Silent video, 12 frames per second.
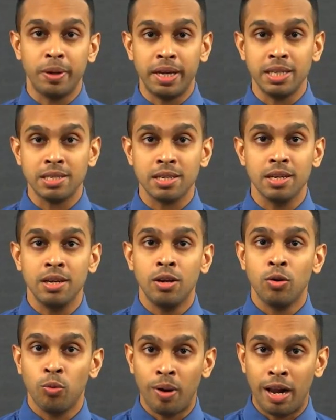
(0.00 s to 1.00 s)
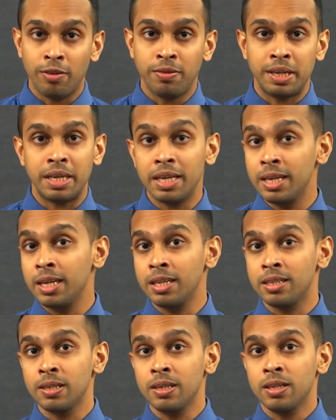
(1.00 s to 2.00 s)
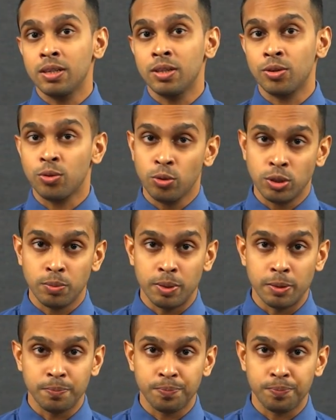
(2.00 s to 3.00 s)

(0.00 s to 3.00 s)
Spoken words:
place while we heat the crucible.